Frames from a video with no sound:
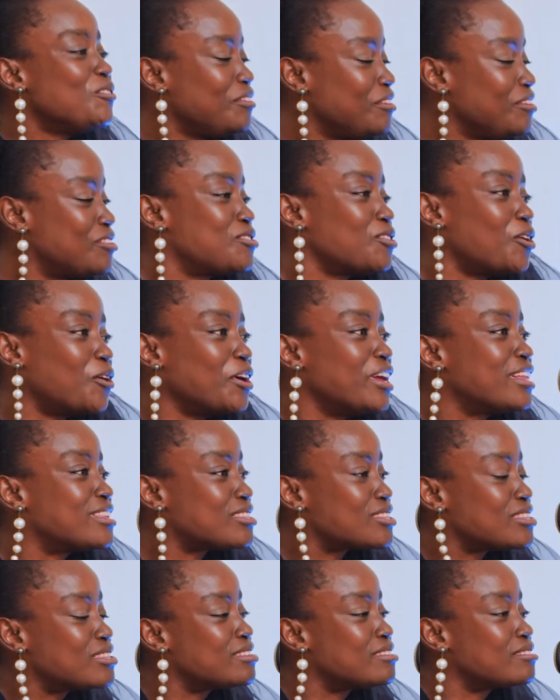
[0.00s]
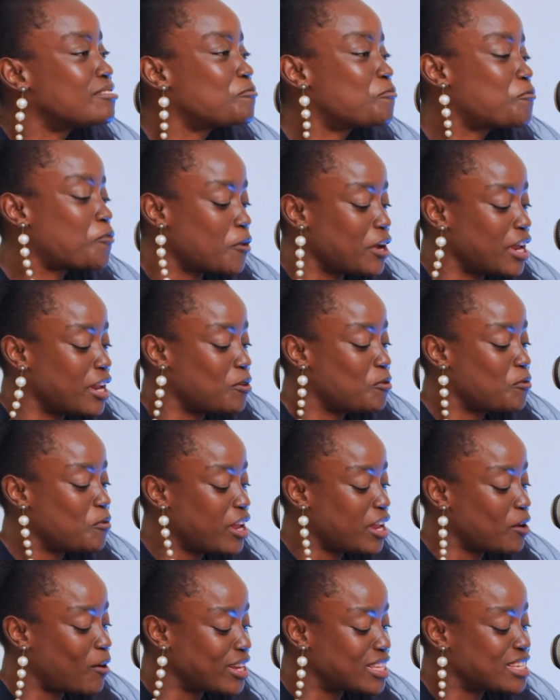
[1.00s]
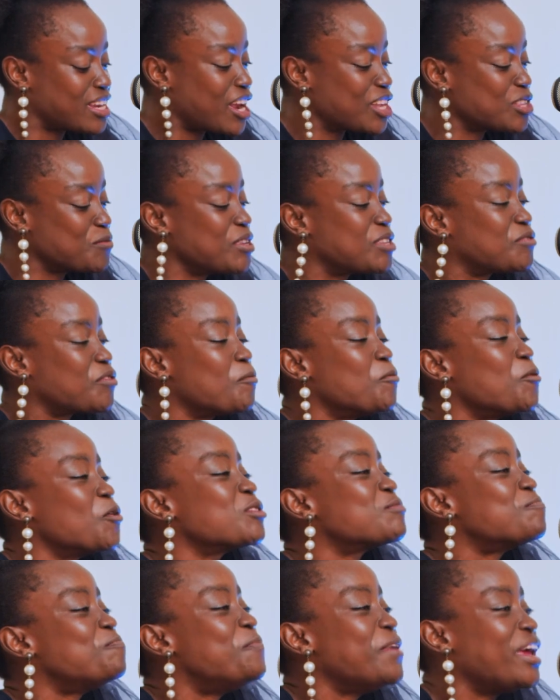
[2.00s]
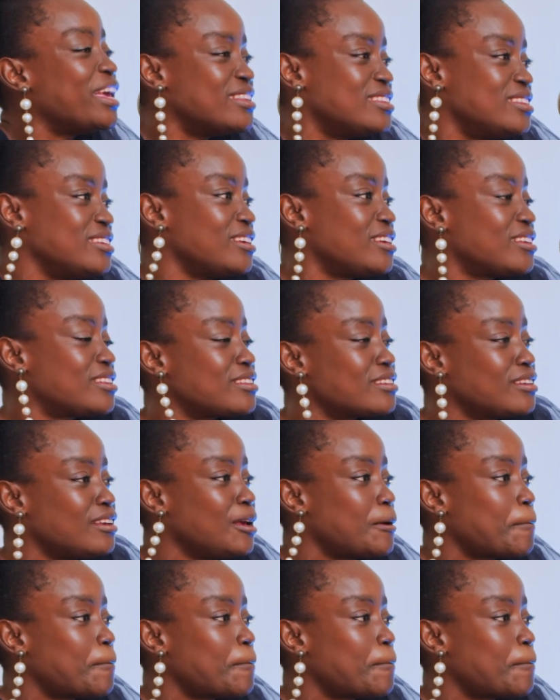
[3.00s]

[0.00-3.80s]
So what scares me is from those basics.